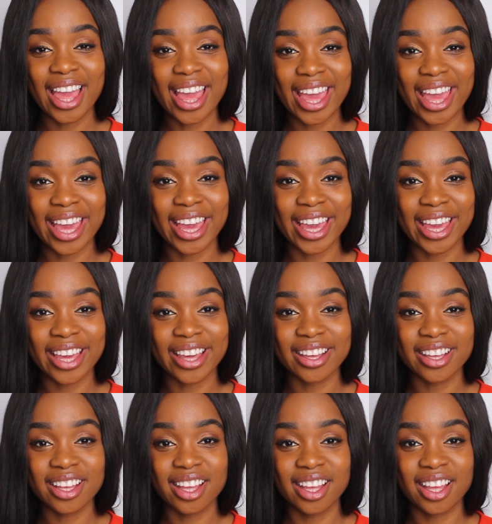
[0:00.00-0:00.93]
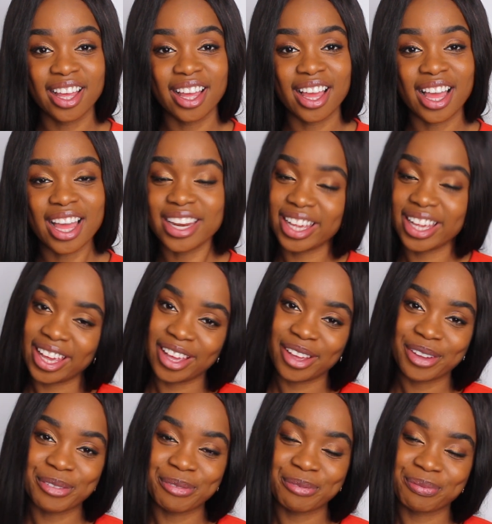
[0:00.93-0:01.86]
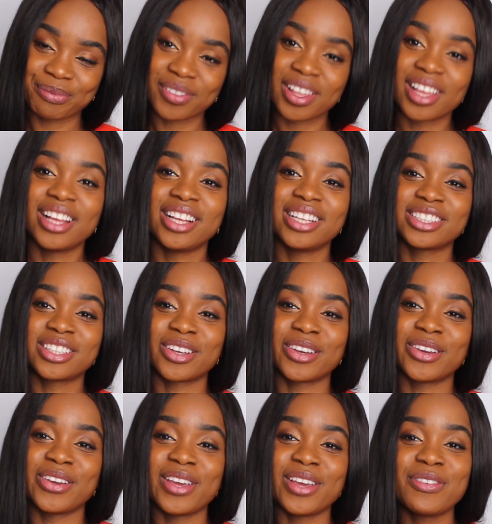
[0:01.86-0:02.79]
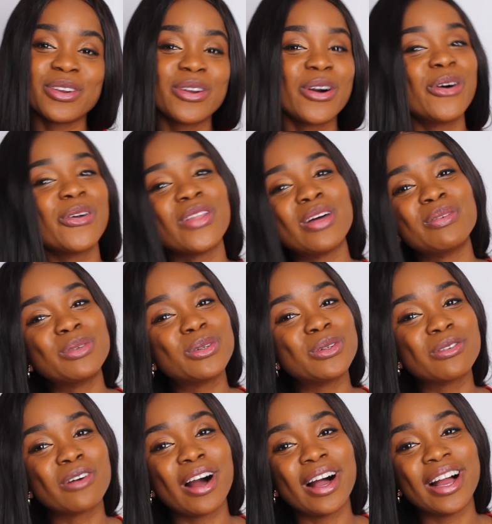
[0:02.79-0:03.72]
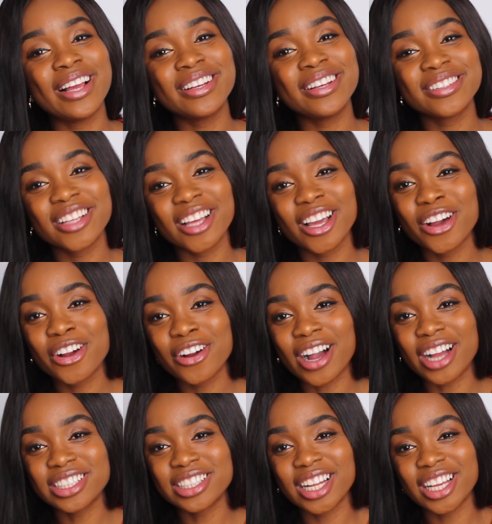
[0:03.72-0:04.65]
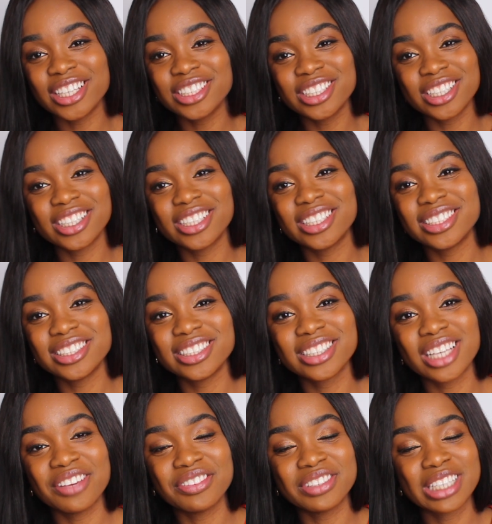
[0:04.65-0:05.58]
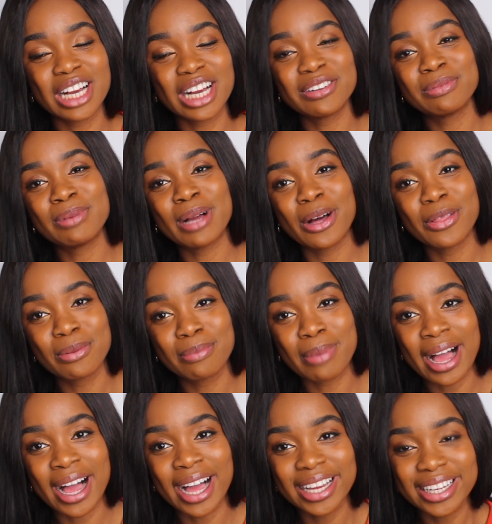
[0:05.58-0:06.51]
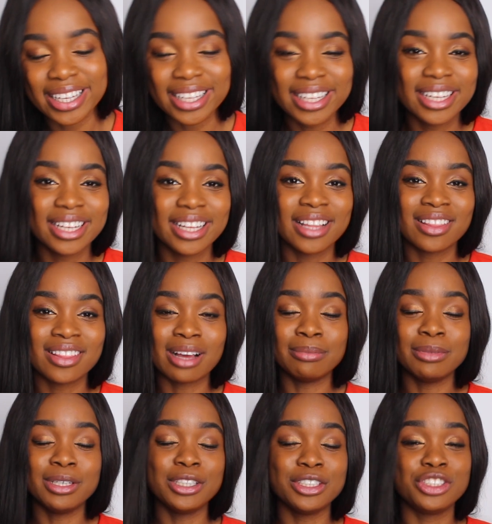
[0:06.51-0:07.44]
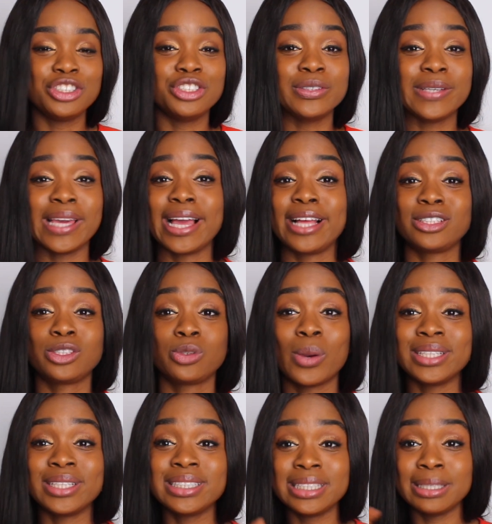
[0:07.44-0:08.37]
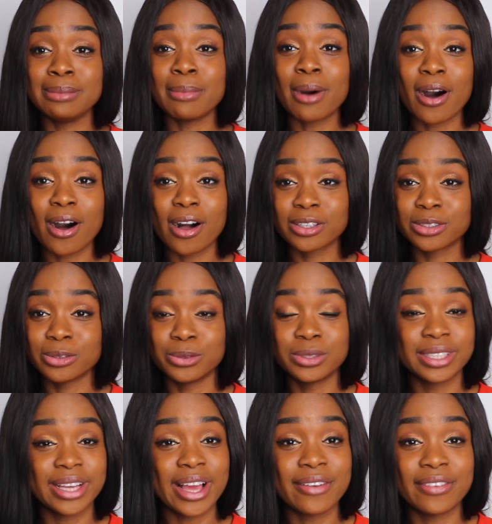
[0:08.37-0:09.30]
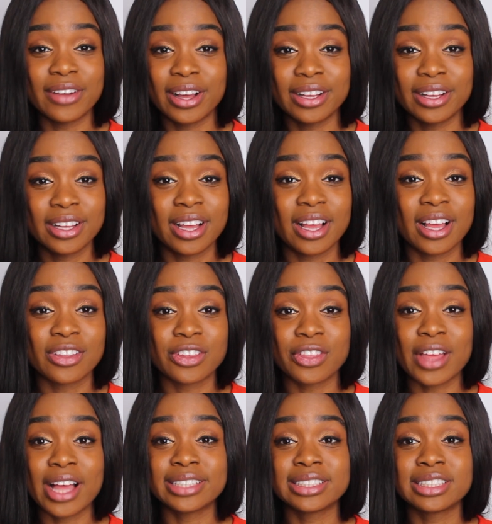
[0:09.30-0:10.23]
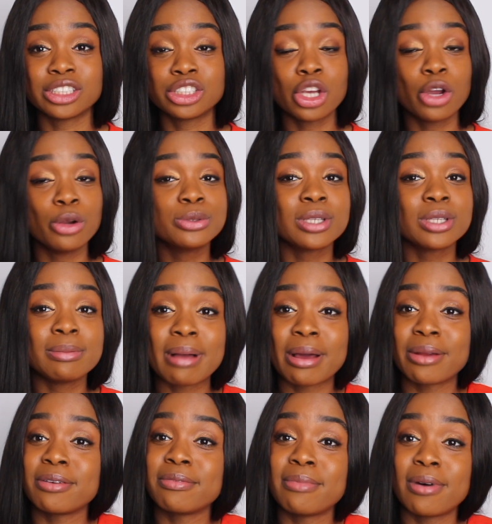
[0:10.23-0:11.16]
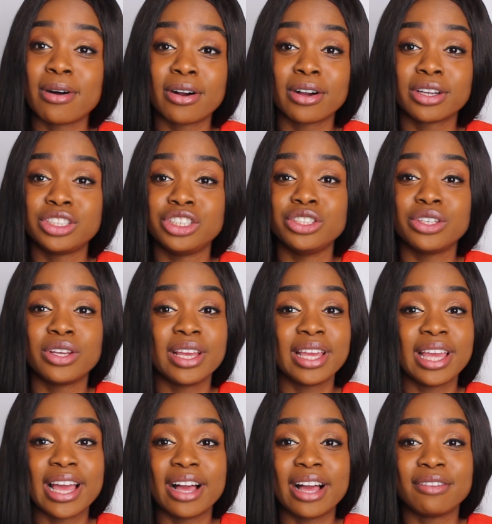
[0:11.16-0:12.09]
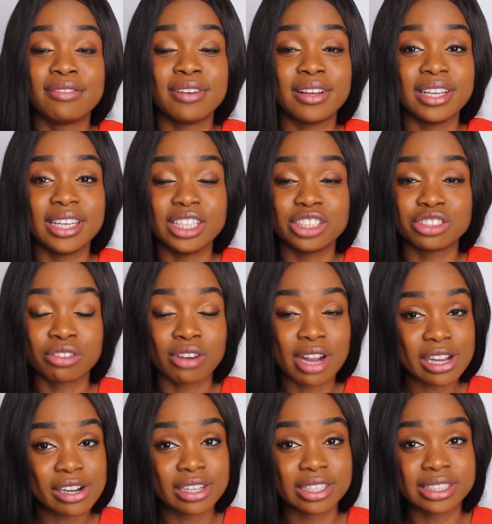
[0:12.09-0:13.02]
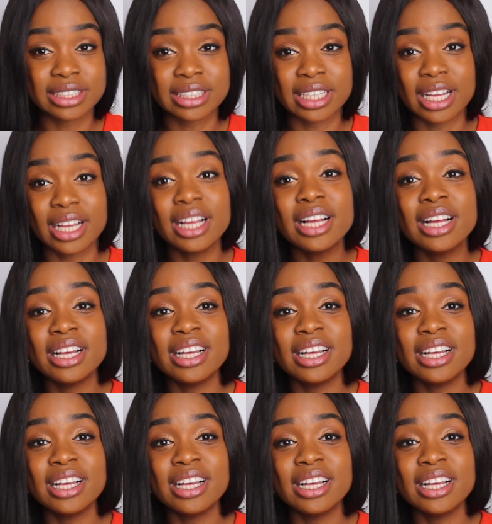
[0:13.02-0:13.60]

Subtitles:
A, and E. So if you got them all right, congratulations, give yourself a pat on the back. That means you get 20 marks altogether. So that's the total amount of marks you can get for each right answer.